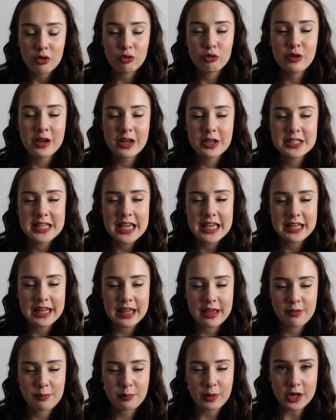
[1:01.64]
Real
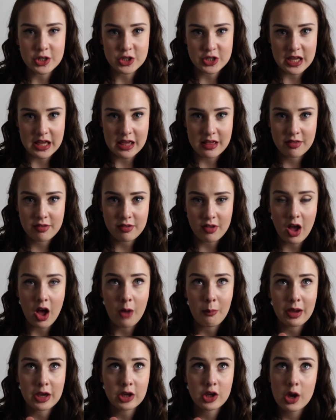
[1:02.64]
Techniques brushes
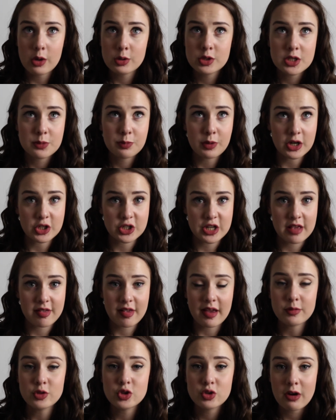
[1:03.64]
are my go-to brushes.
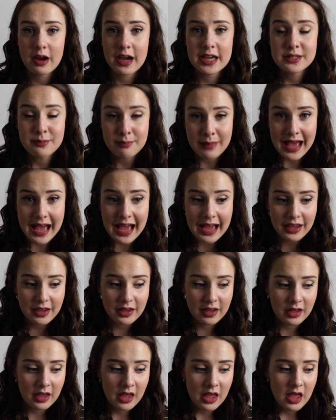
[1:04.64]
I've tried
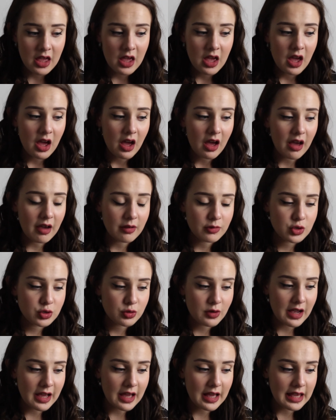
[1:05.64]
MAC, I've
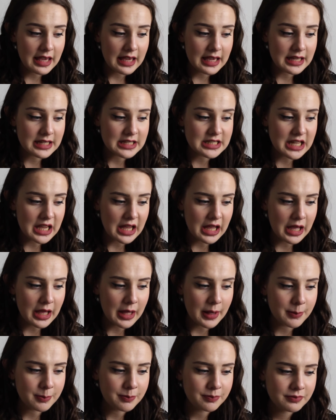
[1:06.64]
tried,
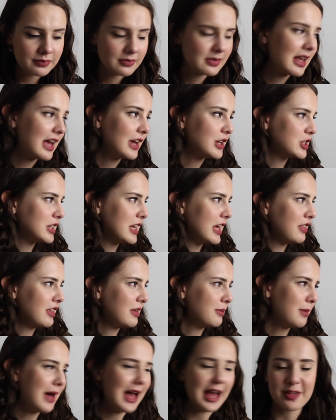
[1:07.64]
actually I
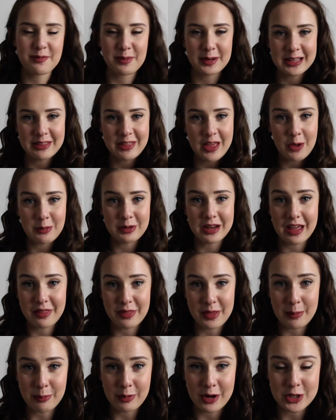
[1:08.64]
think MAC's probably the only
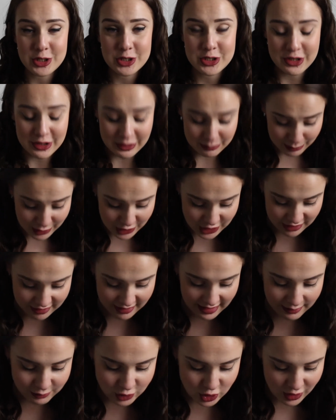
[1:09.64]
other brushes
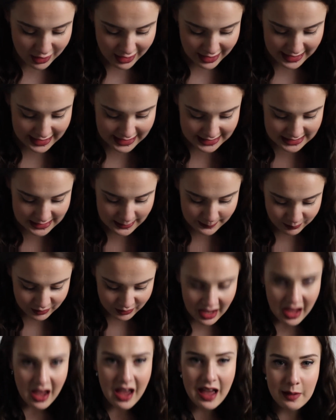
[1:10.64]
that I've tried.
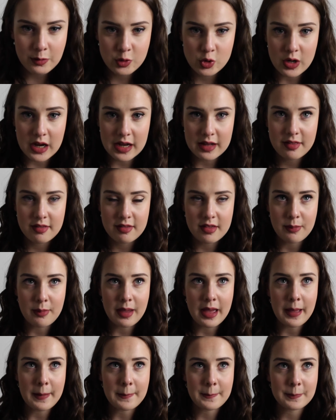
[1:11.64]
I have tried
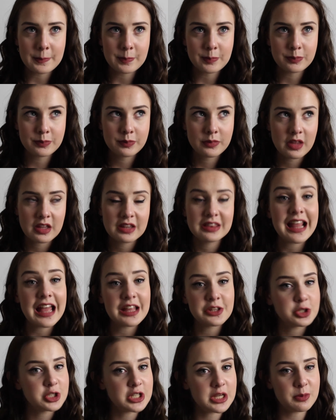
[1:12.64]
some
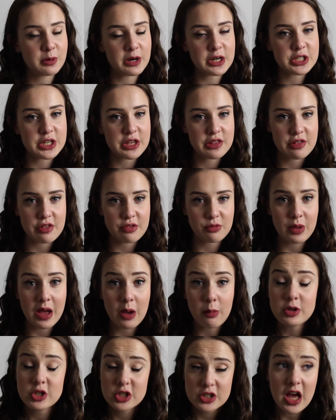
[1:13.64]
Nancy brushes as
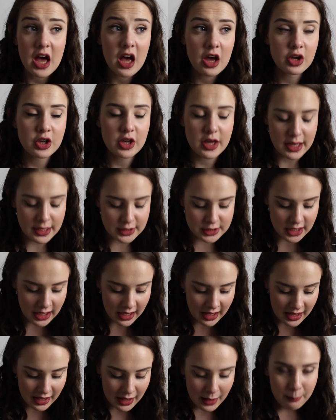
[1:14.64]
well, which are good,
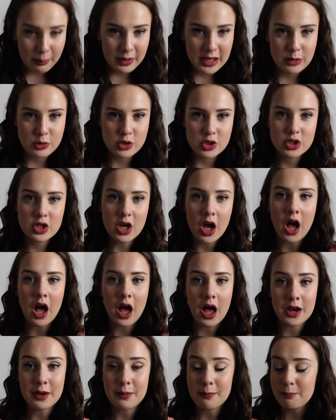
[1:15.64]
but you just
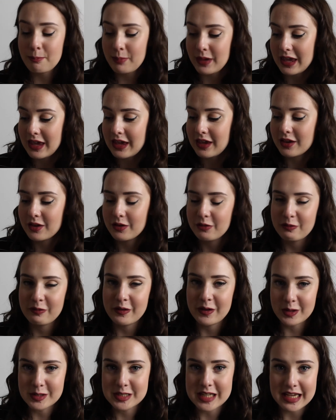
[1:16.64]
can't beat
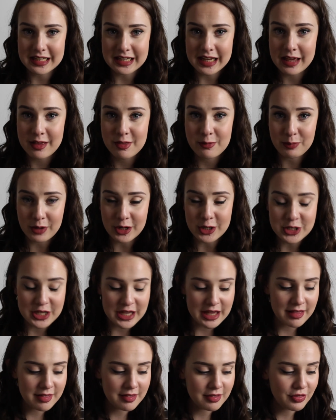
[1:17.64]
Real Techniques
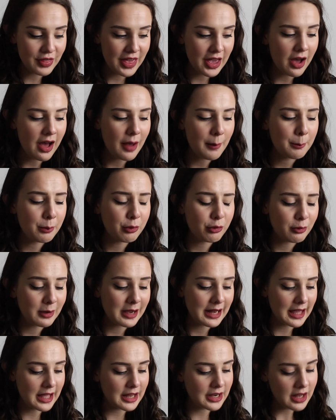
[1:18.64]
brushes. They are
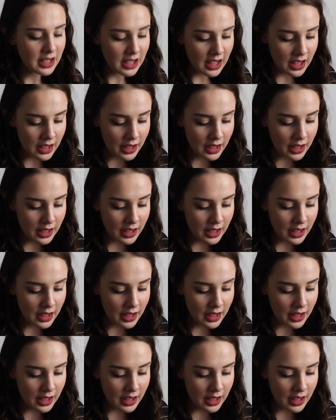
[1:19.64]
brilliant.